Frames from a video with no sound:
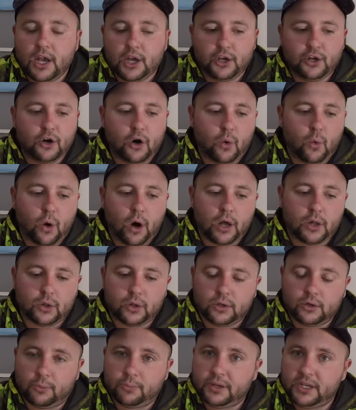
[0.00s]
You don't want
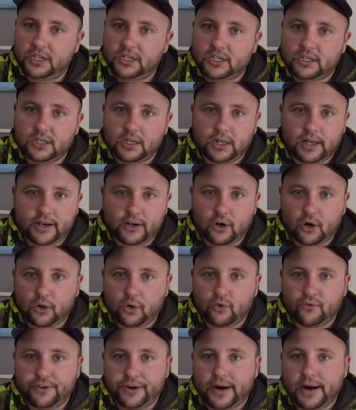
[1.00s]
little pieces of lead
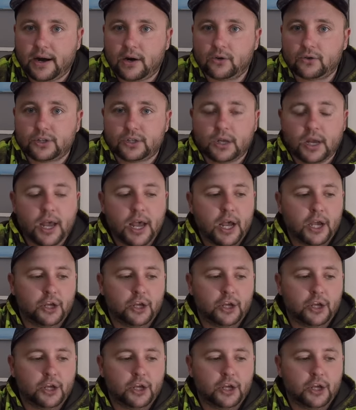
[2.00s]
all over your house